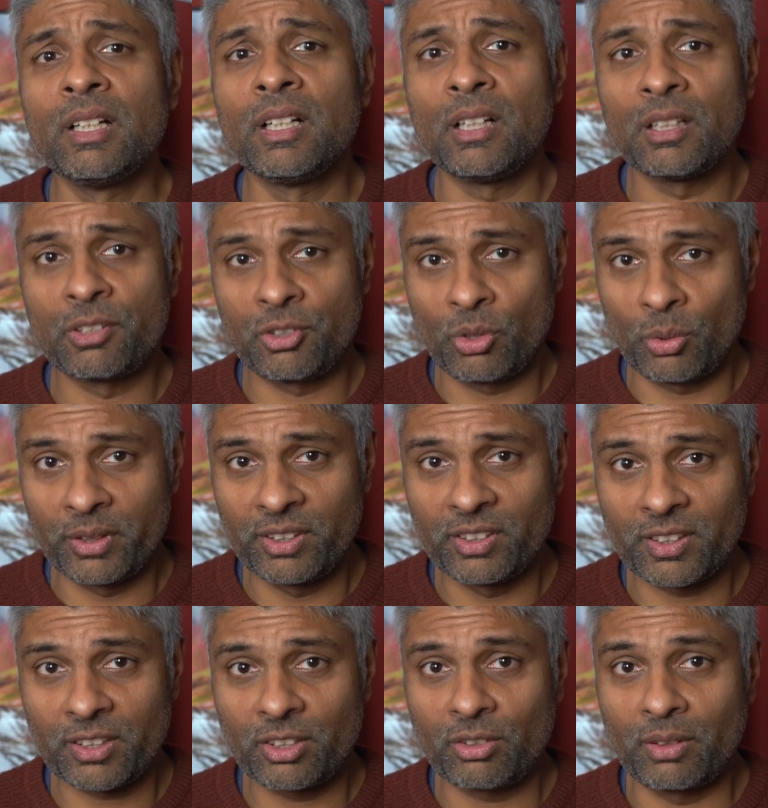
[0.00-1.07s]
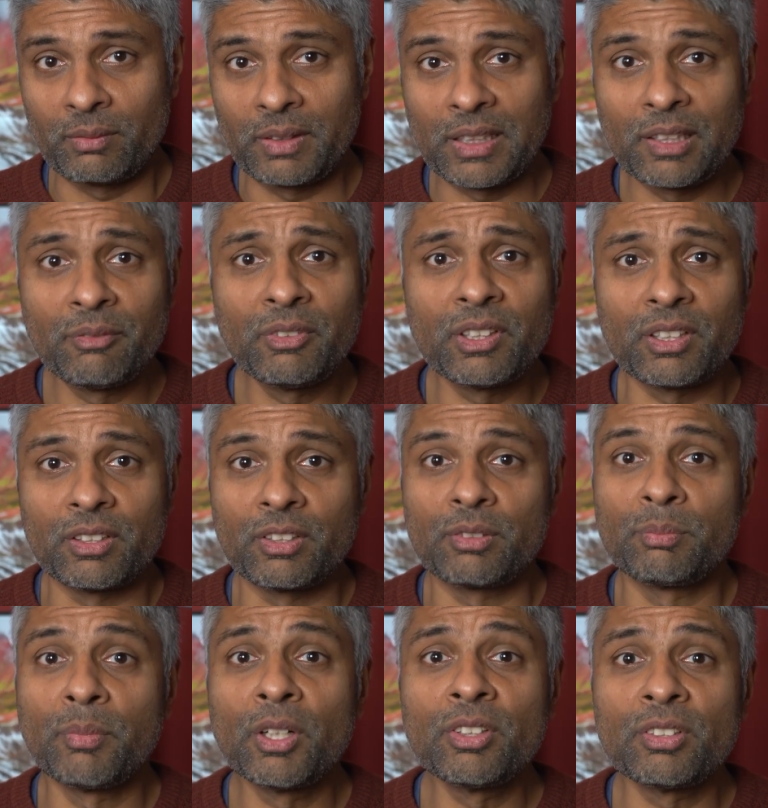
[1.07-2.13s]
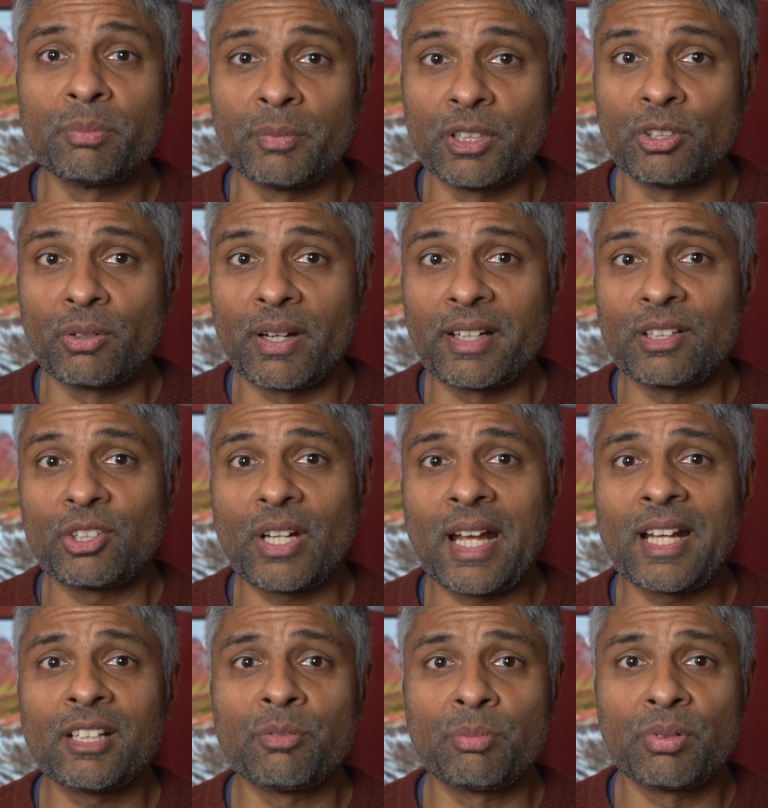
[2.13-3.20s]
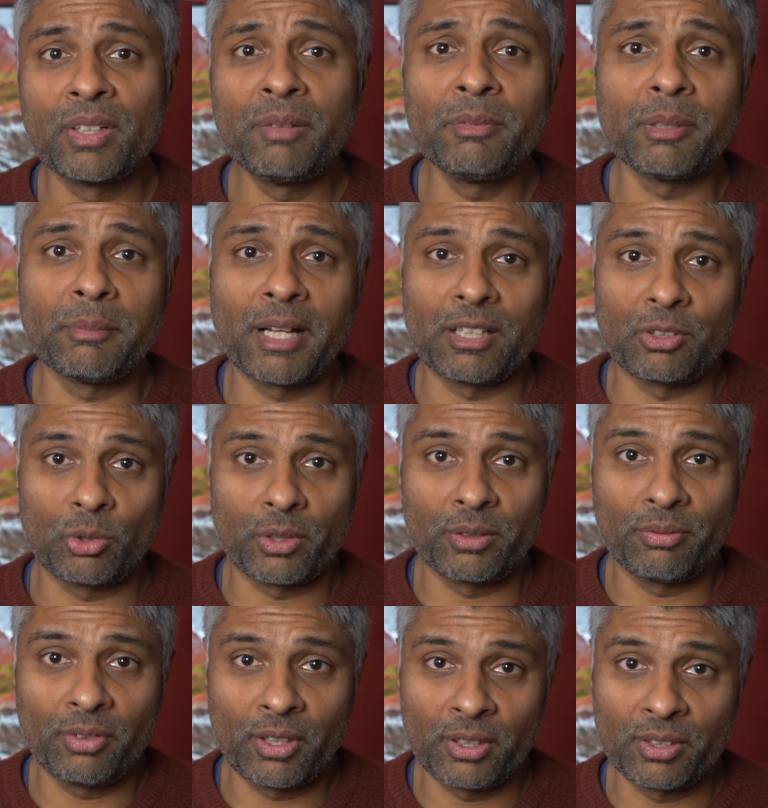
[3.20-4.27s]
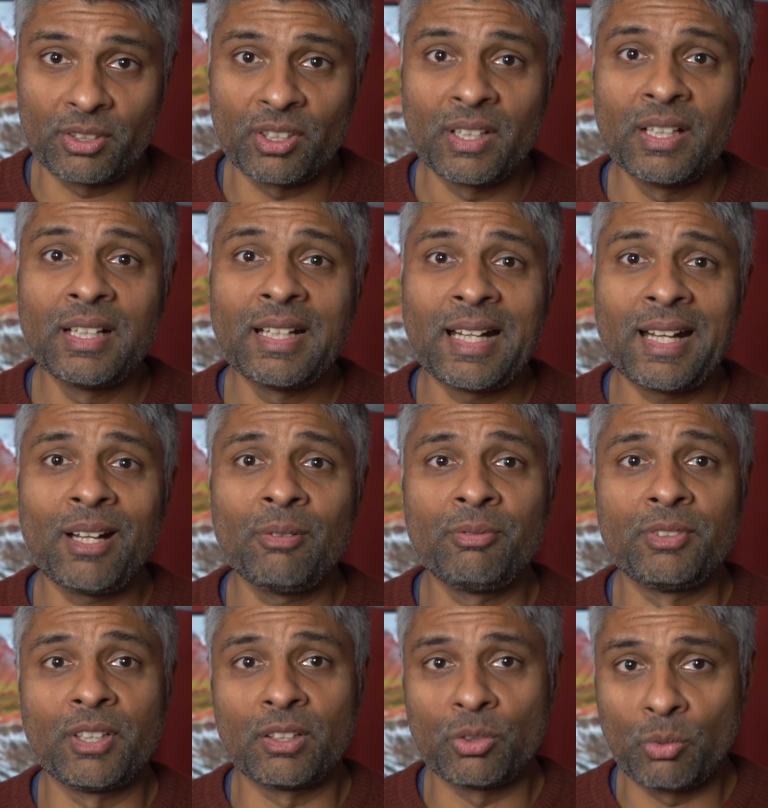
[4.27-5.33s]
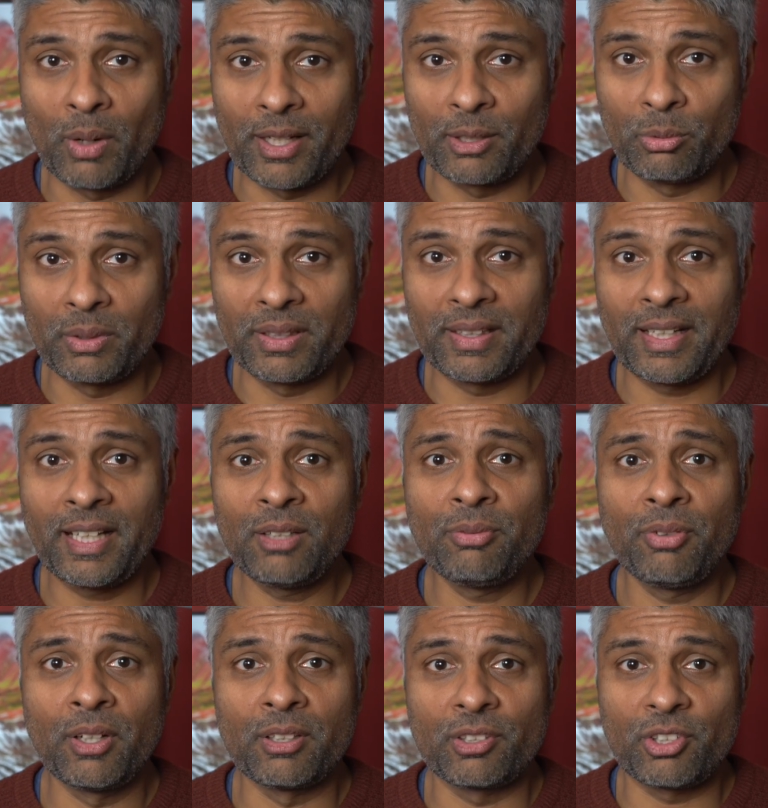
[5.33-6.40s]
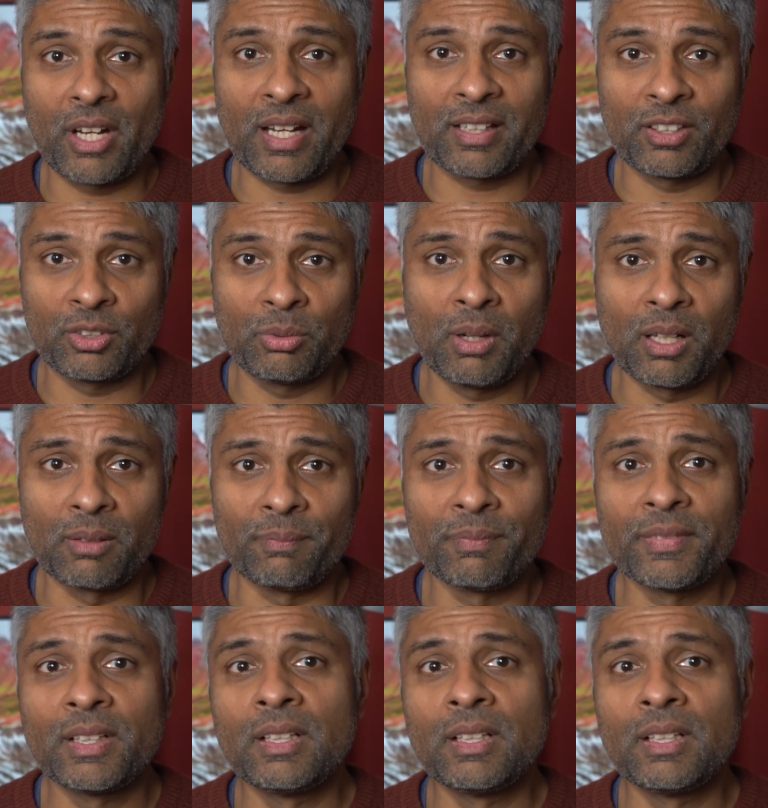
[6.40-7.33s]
our choice is extremely limited, as most mid-range and premium Android phones have done away with the headphone jack as well.